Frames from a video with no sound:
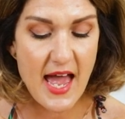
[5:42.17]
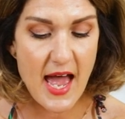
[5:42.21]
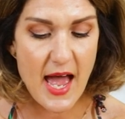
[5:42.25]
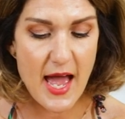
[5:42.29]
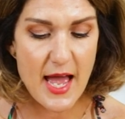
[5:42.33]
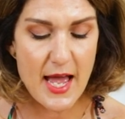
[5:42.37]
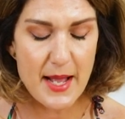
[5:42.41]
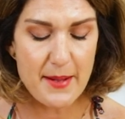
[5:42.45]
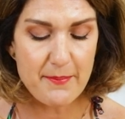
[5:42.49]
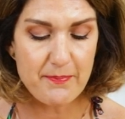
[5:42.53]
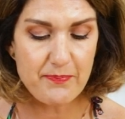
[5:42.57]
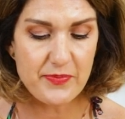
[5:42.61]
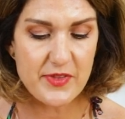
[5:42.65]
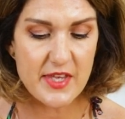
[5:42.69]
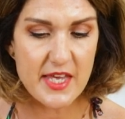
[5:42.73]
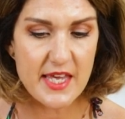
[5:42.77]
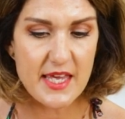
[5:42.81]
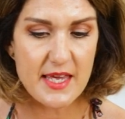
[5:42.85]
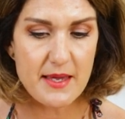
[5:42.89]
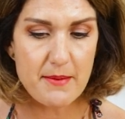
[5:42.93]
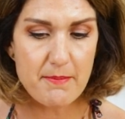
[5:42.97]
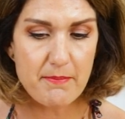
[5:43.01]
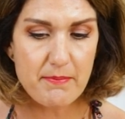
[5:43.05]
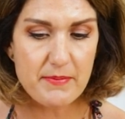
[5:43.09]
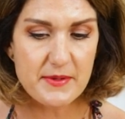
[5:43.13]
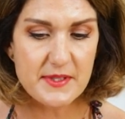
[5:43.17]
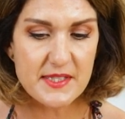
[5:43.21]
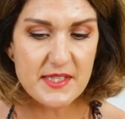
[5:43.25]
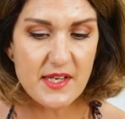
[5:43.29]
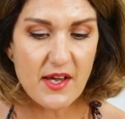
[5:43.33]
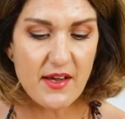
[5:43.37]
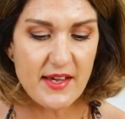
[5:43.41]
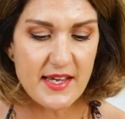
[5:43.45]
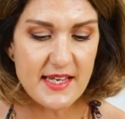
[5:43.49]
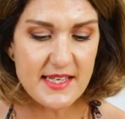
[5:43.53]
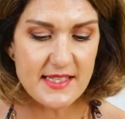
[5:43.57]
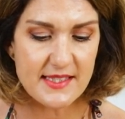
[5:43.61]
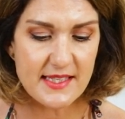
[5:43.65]
The
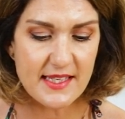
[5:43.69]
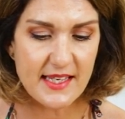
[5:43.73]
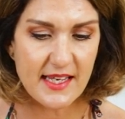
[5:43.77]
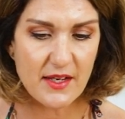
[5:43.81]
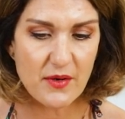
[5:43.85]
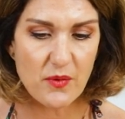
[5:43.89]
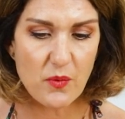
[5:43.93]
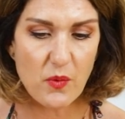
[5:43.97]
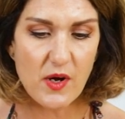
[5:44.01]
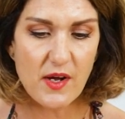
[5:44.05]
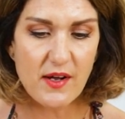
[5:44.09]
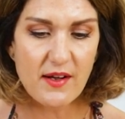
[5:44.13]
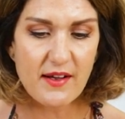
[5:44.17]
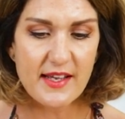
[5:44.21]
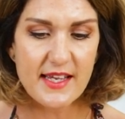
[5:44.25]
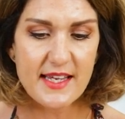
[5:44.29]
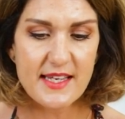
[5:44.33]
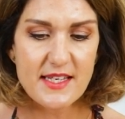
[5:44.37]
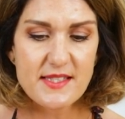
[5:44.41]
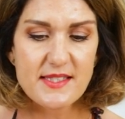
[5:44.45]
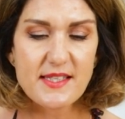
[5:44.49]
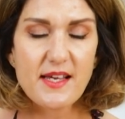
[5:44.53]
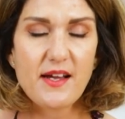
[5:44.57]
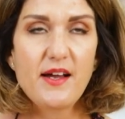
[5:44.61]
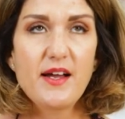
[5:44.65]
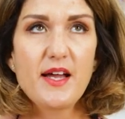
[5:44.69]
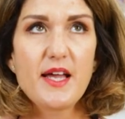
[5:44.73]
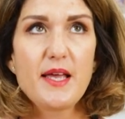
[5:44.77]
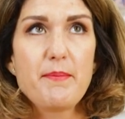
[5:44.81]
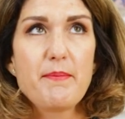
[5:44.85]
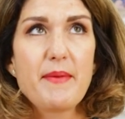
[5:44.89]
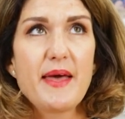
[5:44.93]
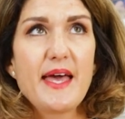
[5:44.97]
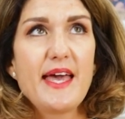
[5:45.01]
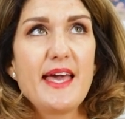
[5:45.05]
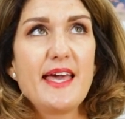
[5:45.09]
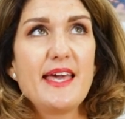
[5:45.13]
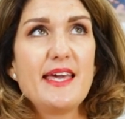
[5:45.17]
sizing wise, I
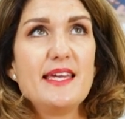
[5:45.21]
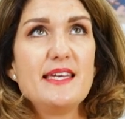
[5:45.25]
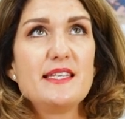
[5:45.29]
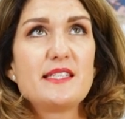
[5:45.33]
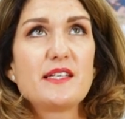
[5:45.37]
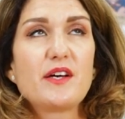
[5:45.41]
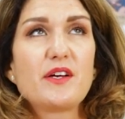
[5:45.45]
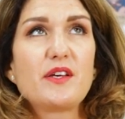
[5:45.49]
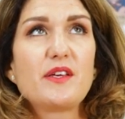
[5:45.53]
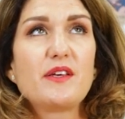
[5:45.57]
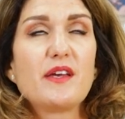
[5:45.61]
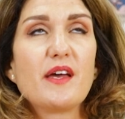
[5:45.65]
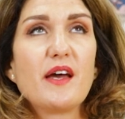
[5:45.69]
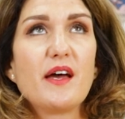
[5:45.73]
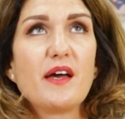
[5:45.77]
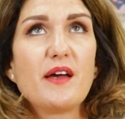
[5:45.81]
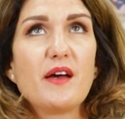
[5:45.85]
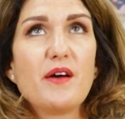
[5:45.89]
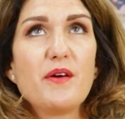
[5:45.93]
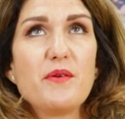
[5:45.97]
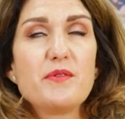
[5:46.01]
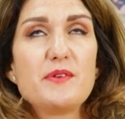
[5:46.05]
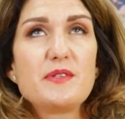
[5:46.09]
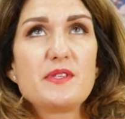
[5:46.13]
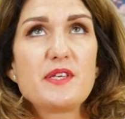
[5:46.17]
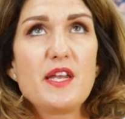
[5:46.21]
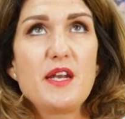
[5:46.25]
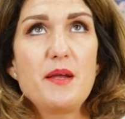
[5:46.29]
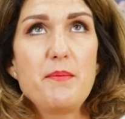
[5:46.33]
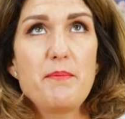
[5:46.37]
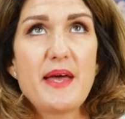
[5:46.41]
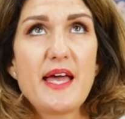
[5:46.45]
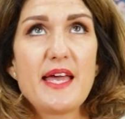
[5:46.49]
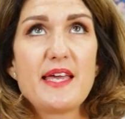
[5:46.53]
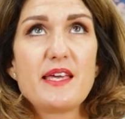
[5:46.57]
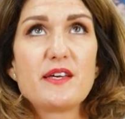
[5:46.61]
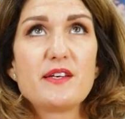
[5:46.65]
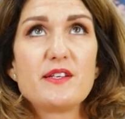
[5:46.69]
was going to
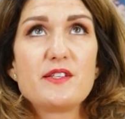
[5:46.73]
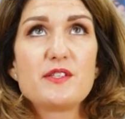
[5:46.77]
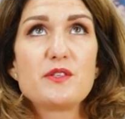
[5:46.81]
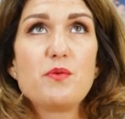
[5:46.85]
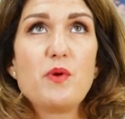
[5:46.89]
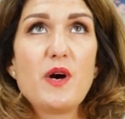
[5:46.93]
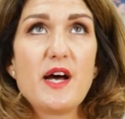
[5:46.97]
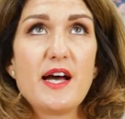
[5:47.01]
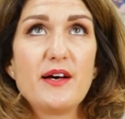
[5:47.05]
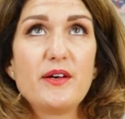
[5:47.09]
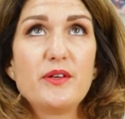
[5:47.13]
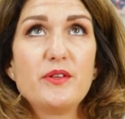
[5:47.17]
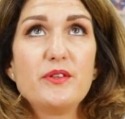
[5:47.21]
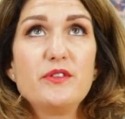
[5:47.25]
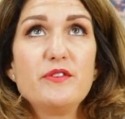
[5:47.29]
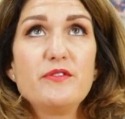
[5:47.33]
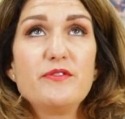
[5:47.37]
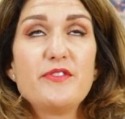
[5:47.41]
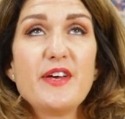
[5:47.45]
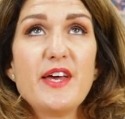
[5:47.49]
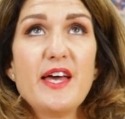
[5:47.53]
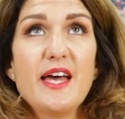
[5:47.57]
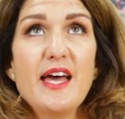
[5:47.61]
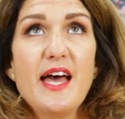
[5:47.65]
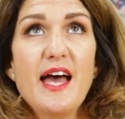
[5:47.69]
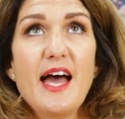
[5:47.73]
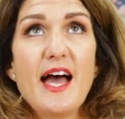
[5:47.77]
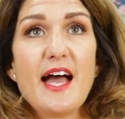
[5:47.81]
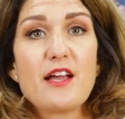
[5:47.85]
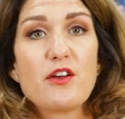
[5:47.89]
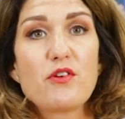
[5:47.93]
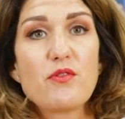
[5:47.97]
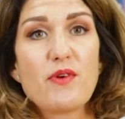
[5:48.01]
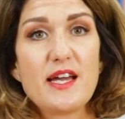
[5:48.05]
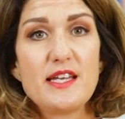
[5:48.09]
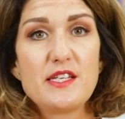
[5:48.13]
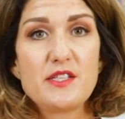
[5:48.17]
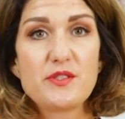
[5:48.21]
make a 12
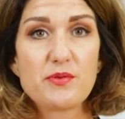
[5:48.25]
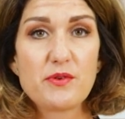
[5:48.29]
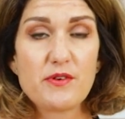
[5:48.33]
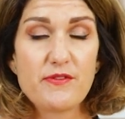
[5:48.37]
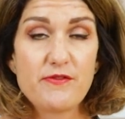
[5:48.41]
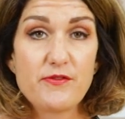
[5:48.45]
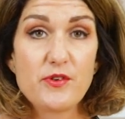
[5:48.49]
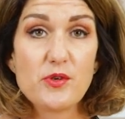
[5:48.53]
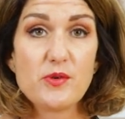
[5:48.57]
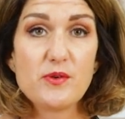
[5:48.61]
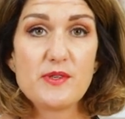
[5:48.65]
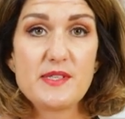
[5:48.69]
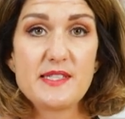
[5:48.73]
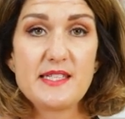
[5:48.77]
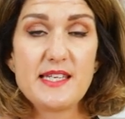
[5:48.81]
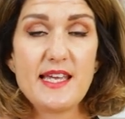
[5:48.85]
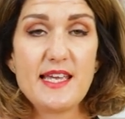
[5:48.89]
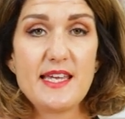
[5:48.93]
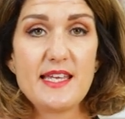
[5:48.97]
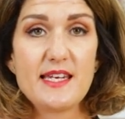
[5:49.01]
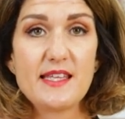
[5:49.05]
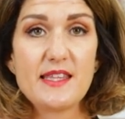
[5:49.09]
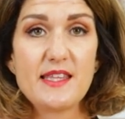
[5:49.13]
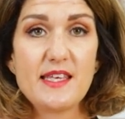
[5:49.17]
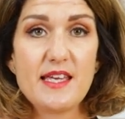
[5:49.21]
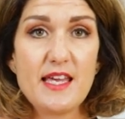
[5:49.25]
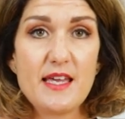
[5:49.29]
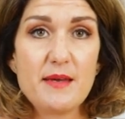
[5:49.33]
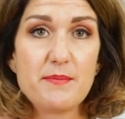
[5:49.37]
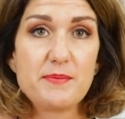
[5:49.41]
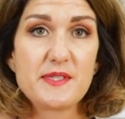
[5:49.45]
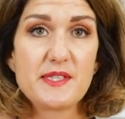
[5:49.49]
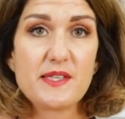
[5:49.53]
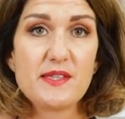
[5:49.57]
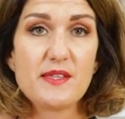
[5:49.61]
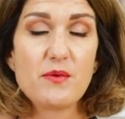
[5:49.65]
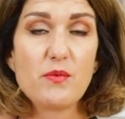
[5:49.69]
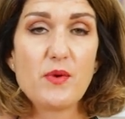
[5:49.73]
and grade to a 14 at the
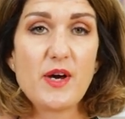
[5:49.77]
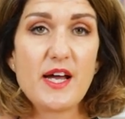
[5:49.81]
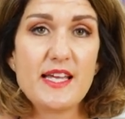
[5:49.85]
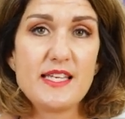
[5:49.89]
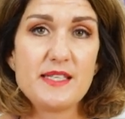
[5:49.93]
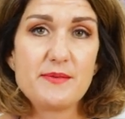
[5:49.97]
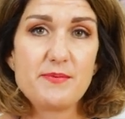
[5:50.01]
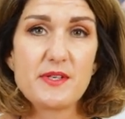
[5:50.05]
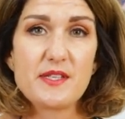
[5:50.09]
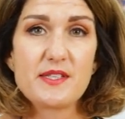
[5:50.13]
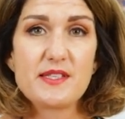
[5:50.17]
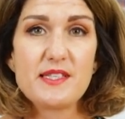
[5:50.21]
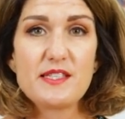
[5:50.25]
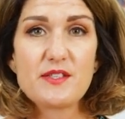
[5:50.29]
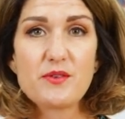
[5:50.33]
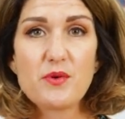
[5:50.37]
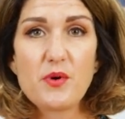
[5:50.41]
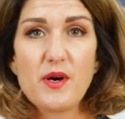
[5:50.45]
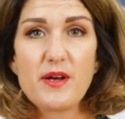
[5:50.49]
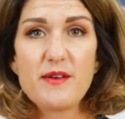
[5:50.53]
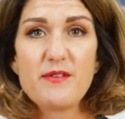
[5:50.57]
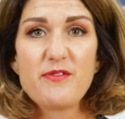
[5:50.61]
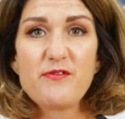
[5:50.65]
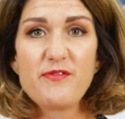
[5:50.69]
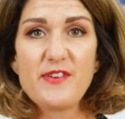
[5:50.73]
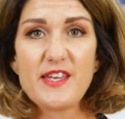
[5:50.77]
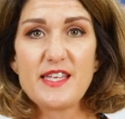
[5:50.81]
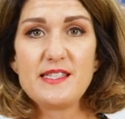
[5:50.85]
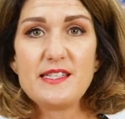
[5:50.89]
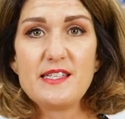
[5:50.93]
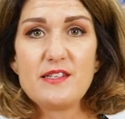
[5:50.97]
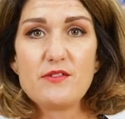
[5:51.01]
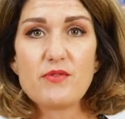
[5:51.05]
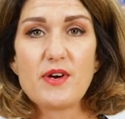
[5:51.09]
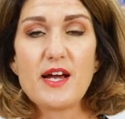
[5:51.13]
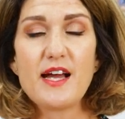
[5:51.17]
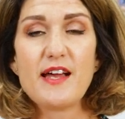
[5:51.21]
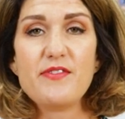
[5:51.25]
hips and the waist because it's quite
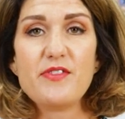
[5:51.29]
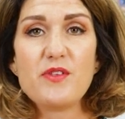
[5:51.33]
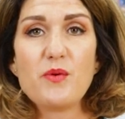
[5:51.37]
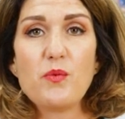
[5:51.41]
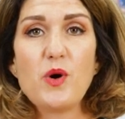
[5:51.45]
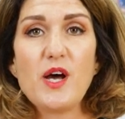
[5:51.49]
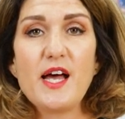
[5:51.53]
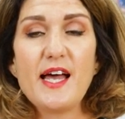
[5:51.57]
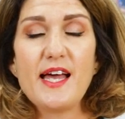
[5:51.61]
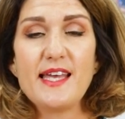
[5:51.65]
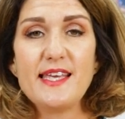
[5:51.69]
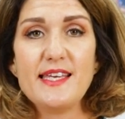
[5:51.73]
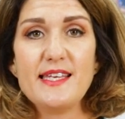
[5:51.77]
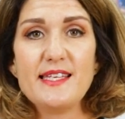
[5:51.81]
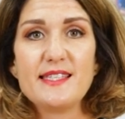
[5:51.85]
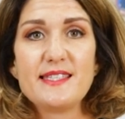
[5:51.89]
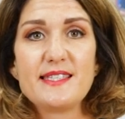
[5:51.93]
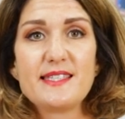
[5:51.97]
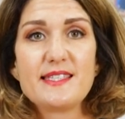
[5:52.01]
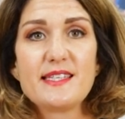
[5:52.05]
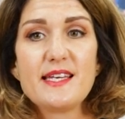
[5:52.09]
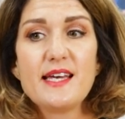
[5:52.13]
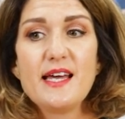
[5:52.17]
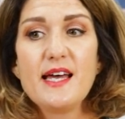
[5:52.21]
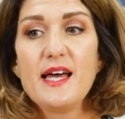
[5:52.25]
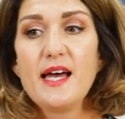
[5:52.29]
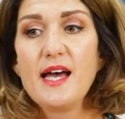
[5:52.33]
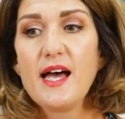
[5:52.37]
fitted around the waist.